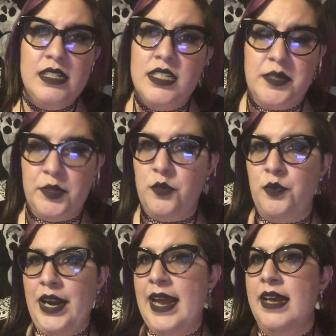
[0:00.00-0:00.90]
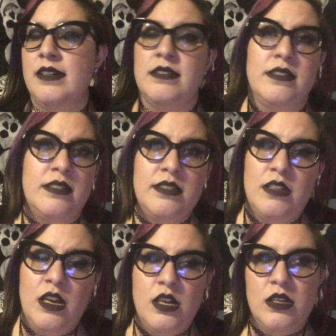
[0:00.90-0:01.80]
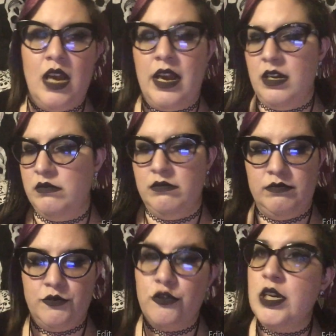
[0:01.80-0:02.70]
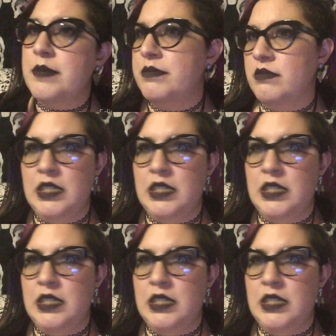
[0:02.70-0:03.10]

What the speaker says: Similar brands, Trip,